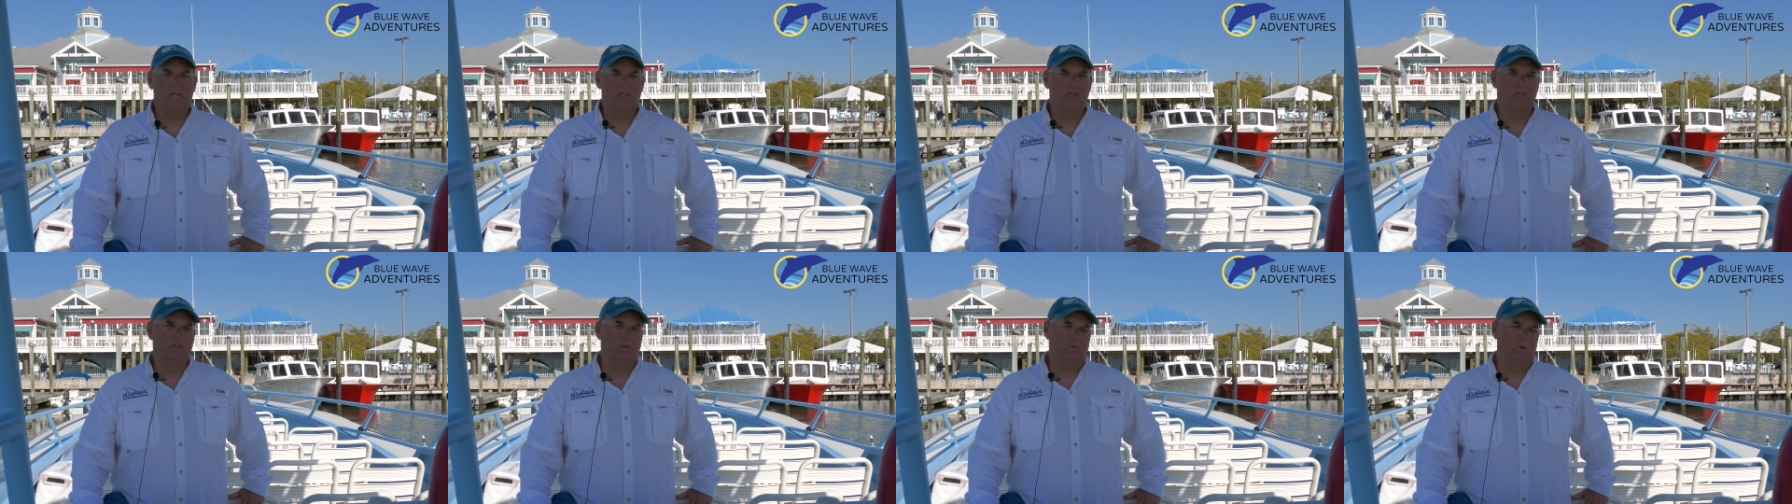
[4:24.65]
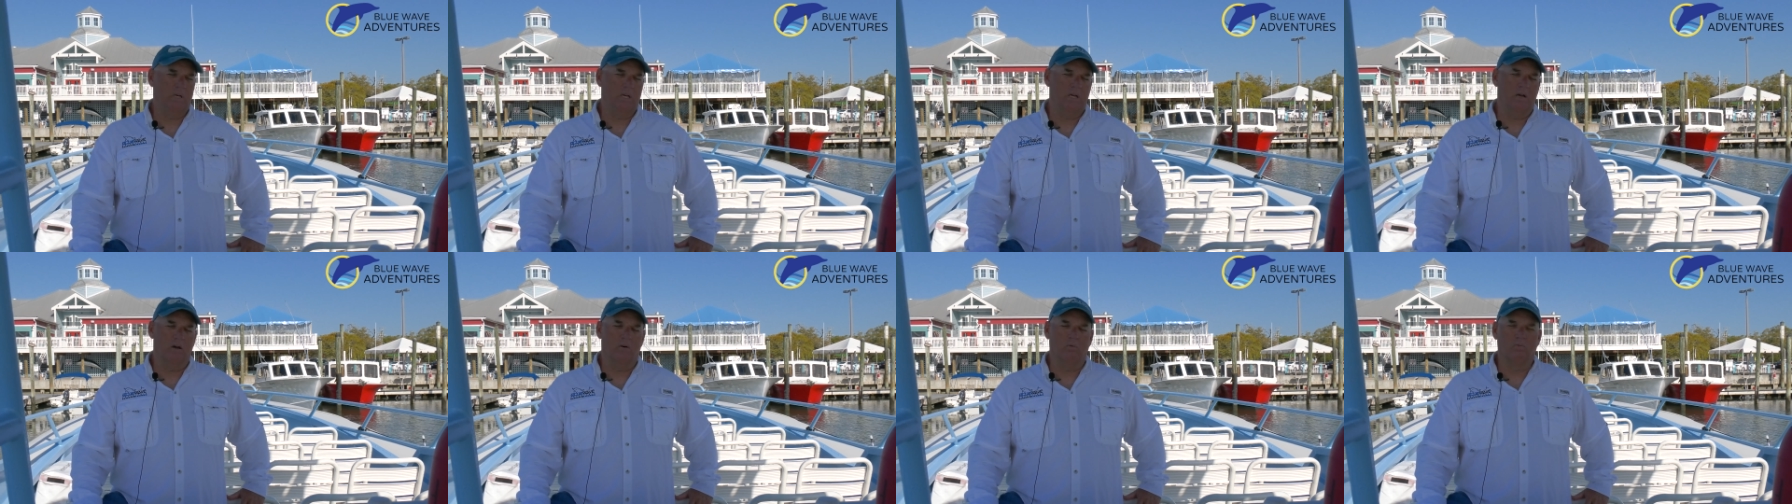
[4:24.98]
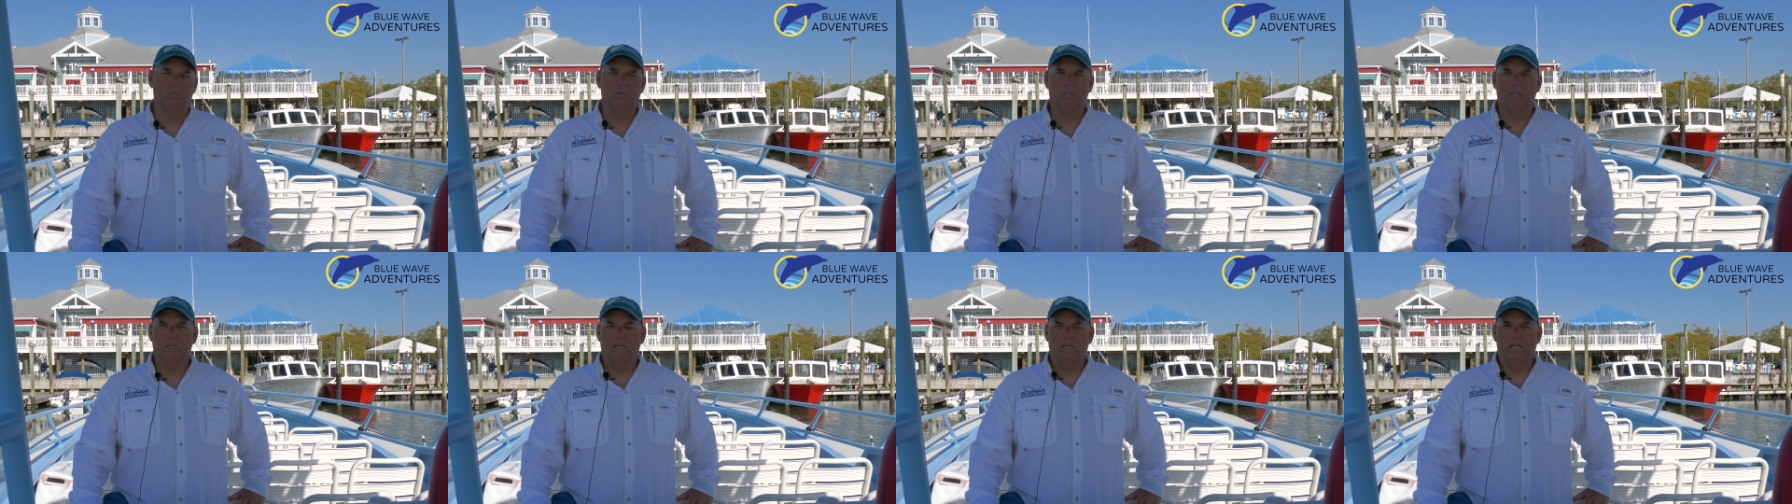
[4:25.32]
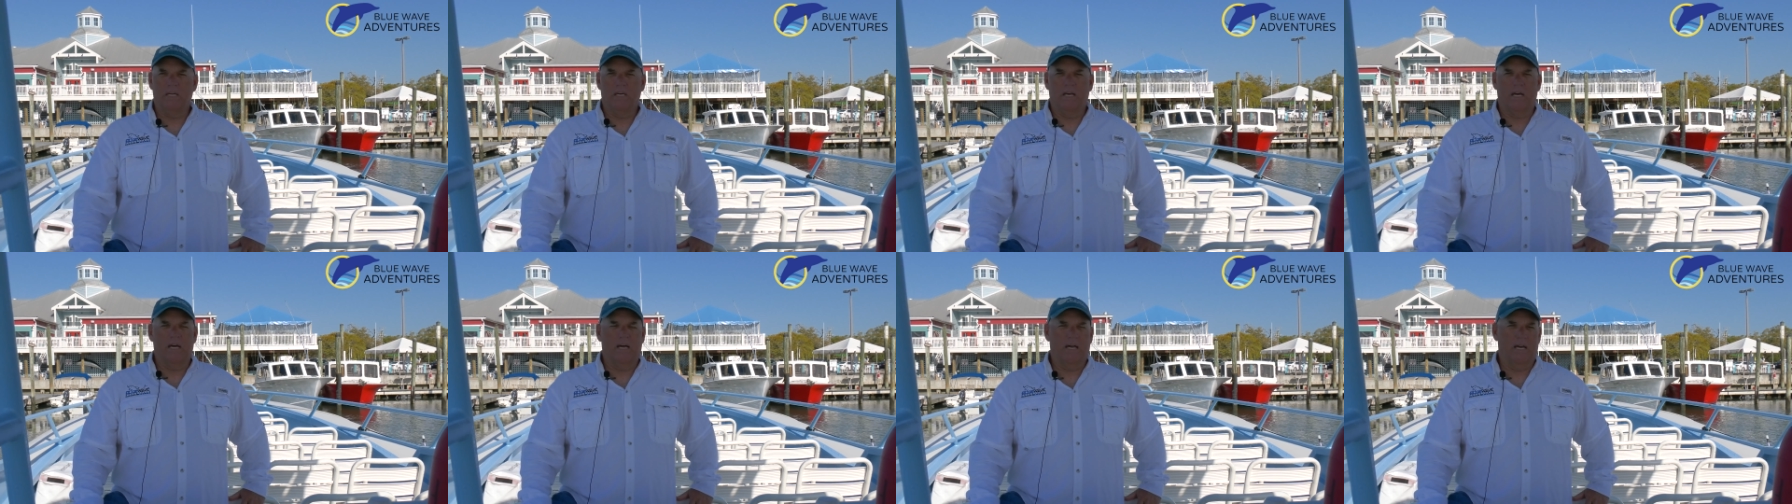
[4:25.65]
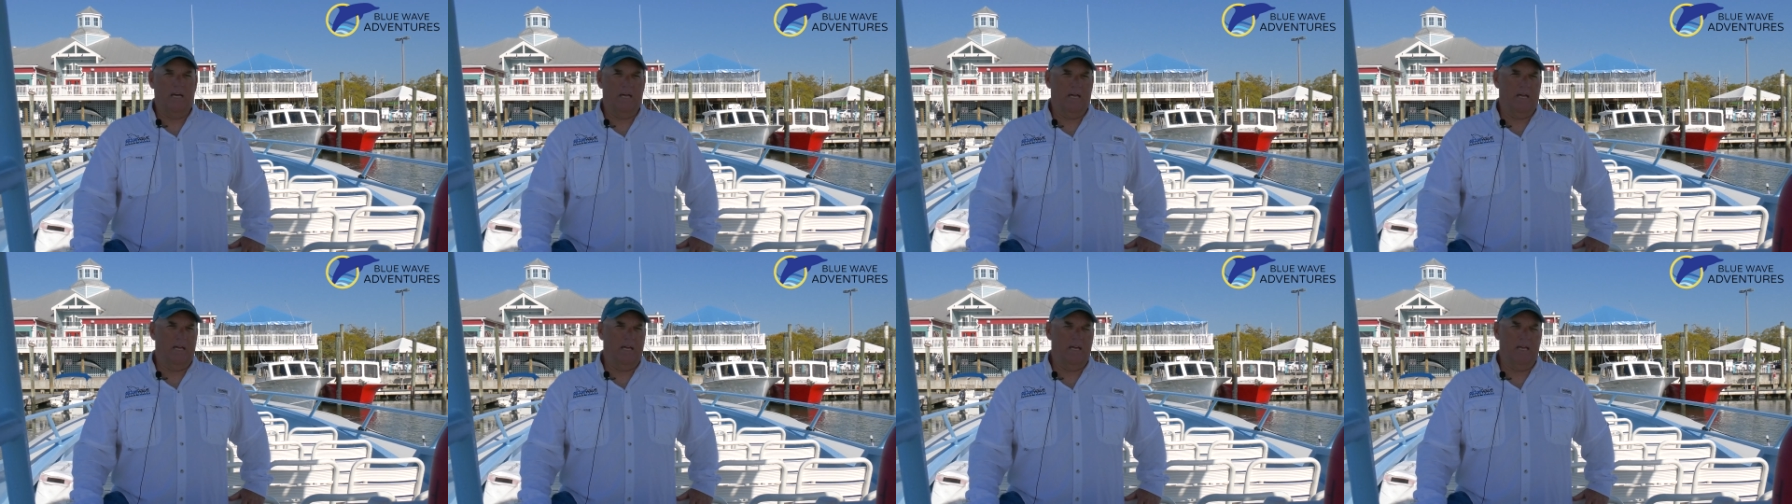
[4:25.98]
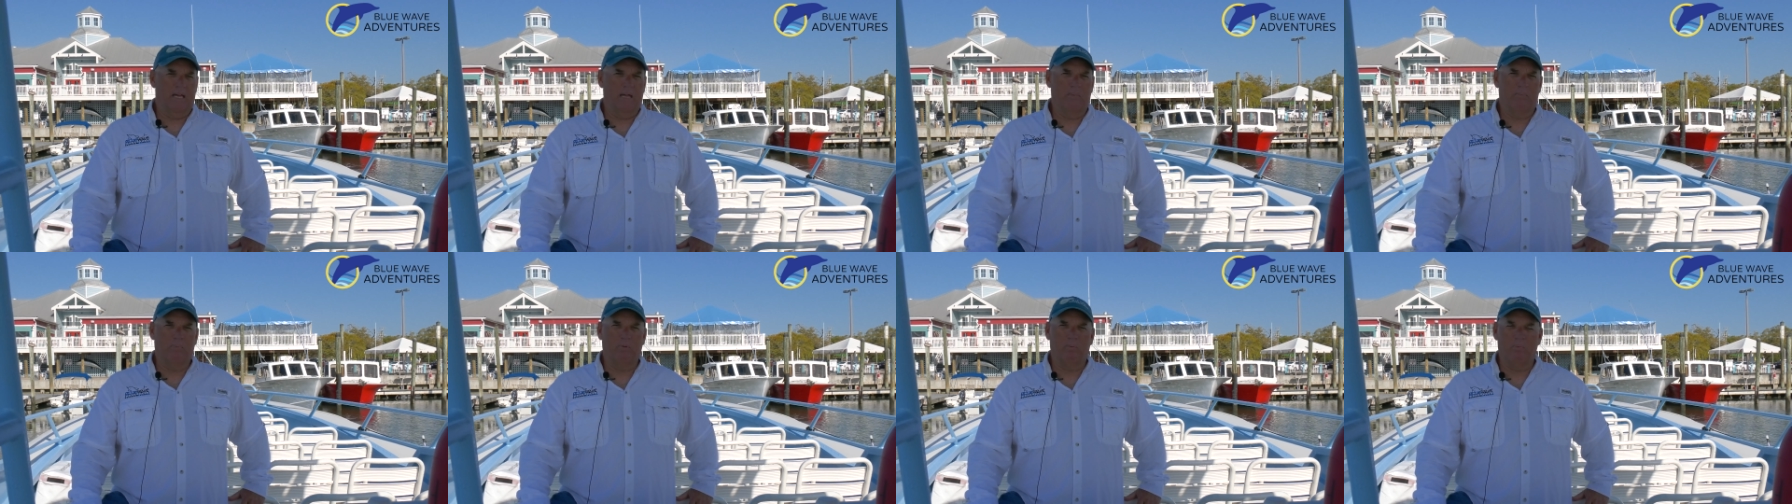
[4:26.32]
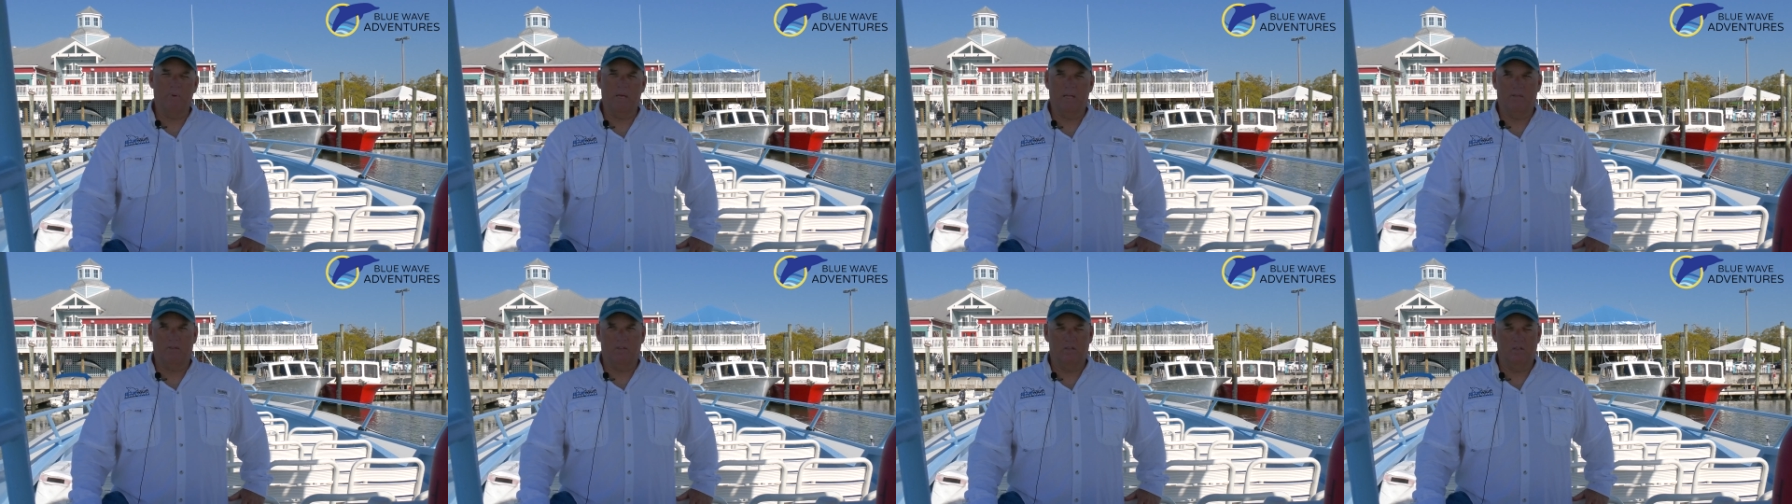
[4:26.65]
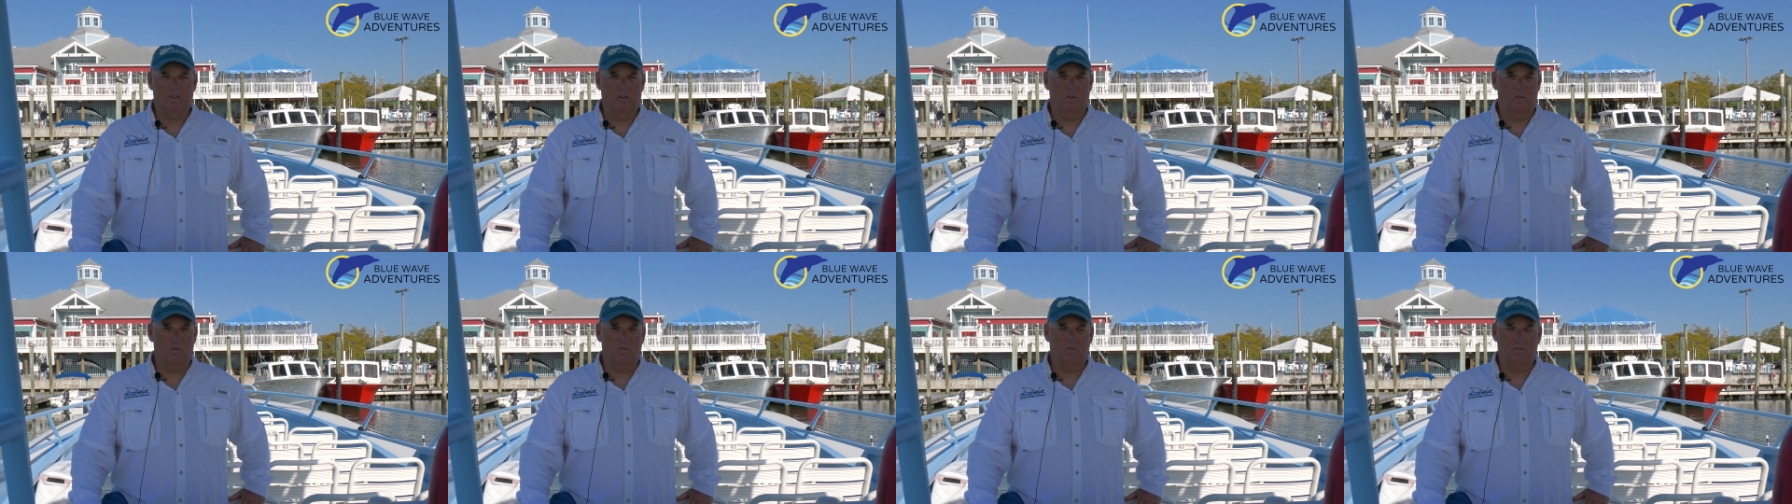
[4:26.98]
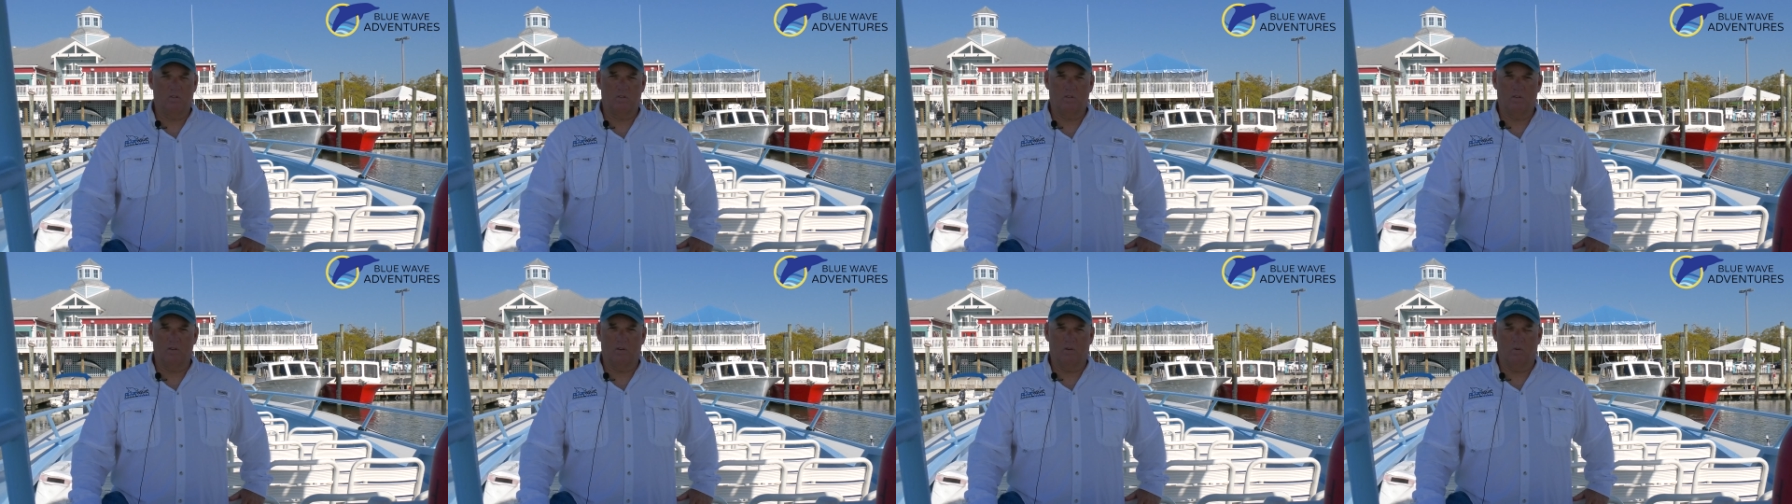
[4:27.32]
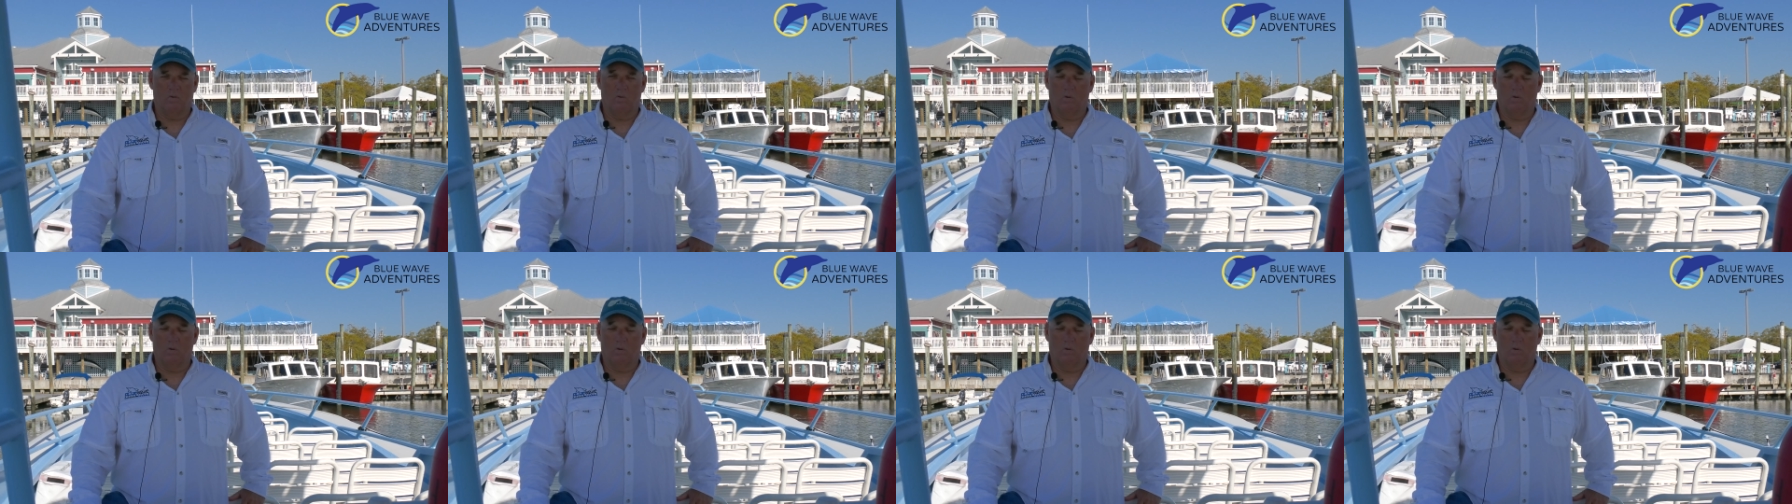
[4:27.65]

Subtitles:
So we don't implement the use